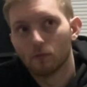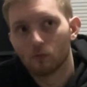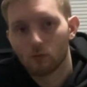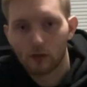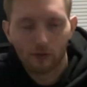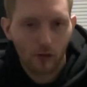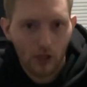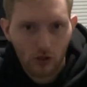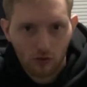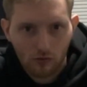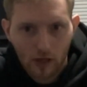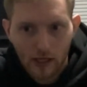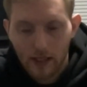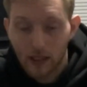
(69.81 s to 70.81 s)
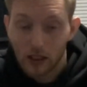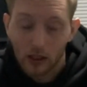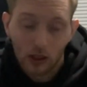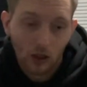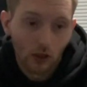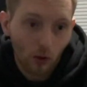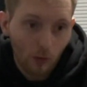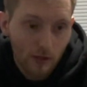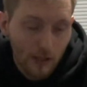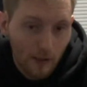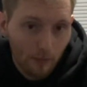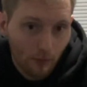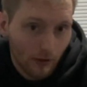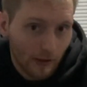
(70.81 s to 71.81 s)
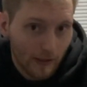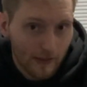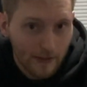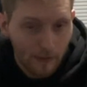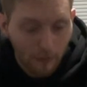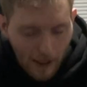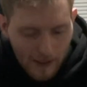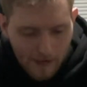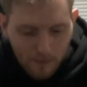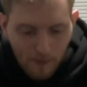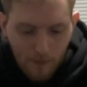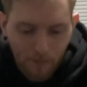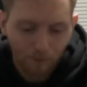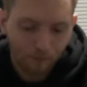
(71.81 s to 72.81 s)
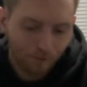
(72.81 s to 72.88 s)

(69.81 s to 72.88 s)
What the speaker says: refresh rate, lowest input latency possible.